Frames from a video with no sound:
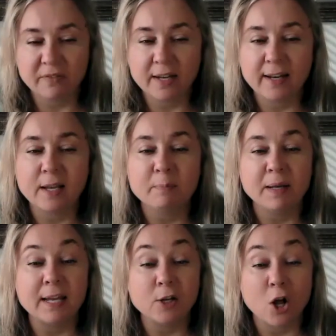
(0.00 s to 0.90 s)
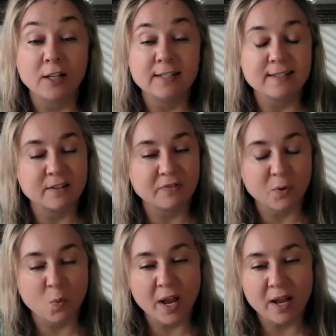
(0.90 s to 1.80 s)
And I can play in all these
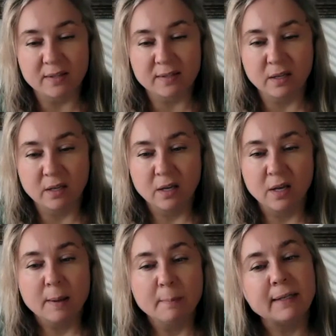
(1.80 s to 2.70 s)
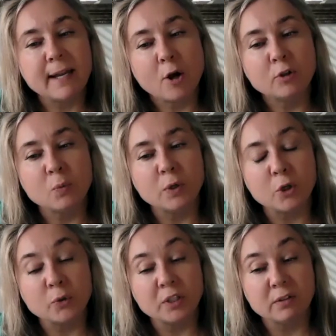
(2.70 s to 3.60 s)
different ways. But now that we
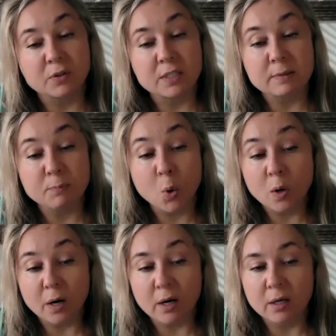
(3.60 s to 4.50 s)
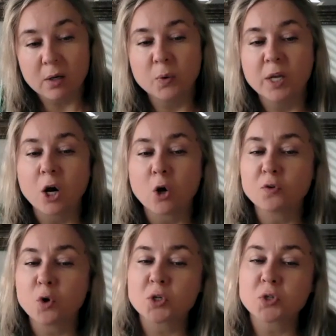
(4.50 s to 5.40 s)
know that there is more, we are,
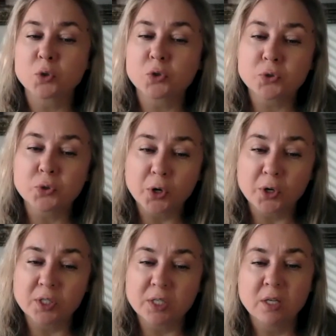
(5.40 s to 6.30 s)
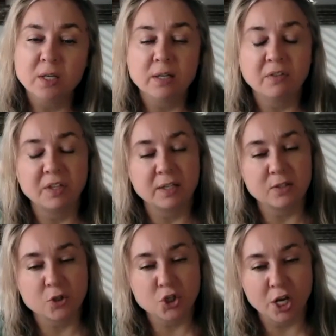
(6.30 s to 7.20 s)
of course, concerned that
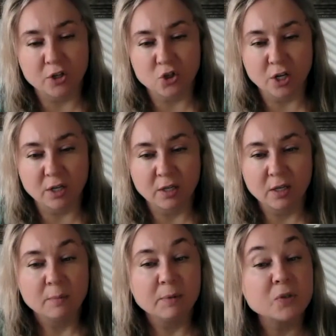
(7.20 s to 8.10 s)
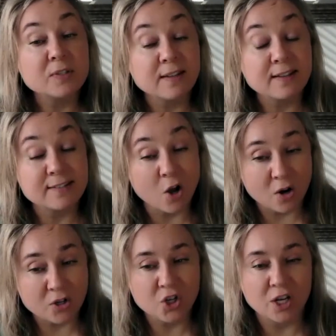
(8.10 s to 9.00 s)
things are changing because things
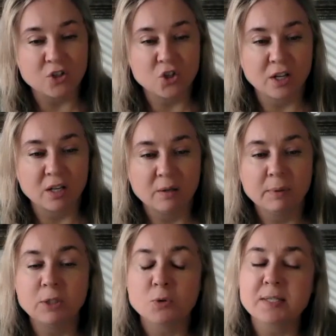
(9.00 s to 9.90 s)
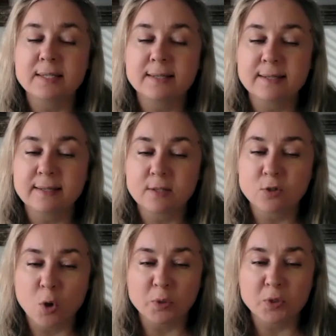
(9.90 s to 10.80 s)
are changing, but the resistance
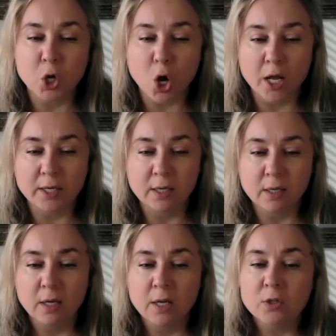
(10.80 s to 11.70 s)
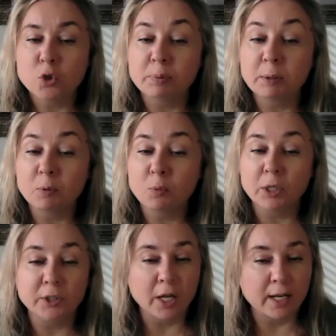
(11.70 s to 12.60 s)
is almost gone. So people
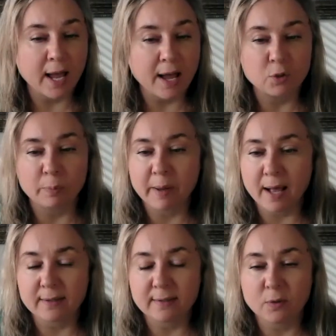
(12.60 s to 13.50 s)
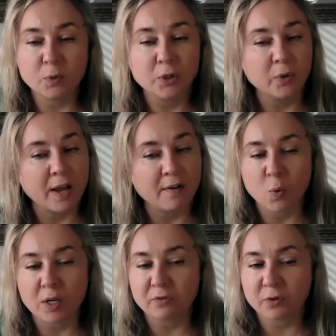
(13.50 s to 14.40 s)
will not have to pass. We don't have
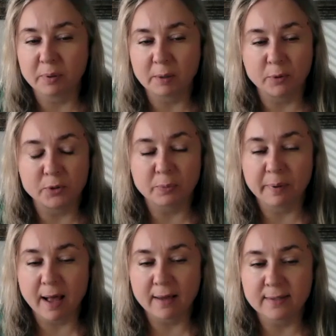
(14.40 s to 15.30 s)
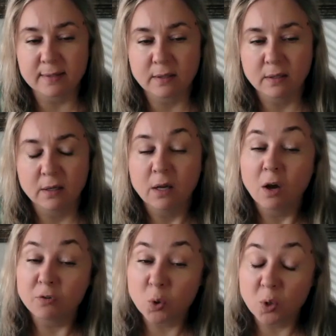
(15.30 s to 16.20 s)
to wait for people to pass.
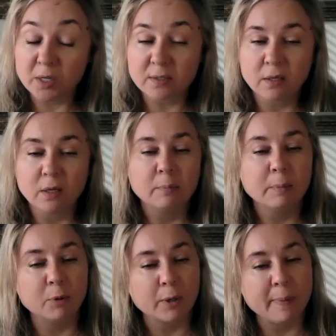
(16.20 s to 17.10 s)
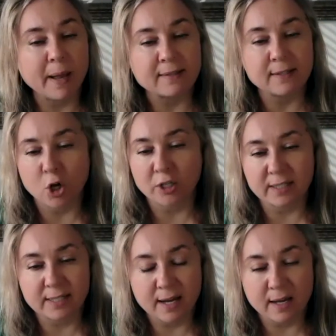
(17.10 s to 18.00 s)
Of course, people are passing all
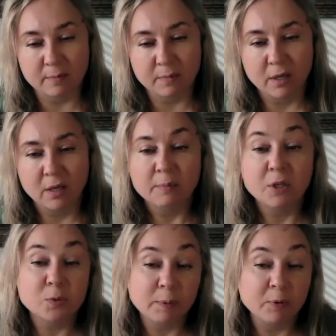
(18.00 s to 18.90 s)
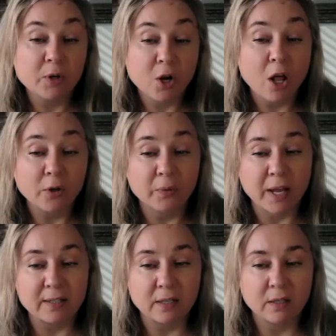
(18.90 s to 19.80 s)
the time because people are gone
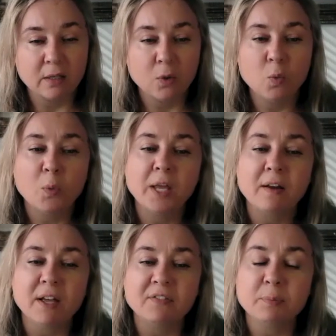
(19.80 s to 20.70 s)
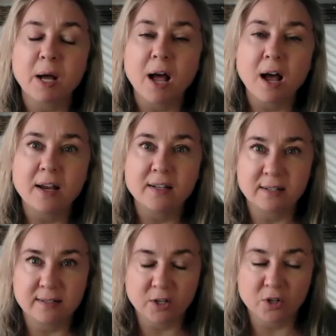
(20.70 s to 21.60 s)
already. What we have left behind
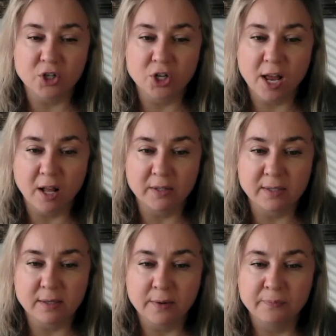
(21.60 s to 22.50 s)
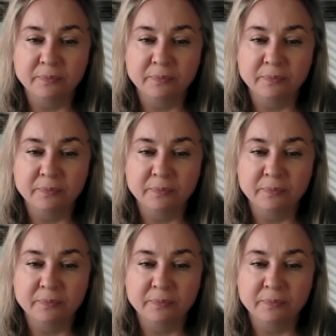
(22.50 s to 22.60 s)
is their shells.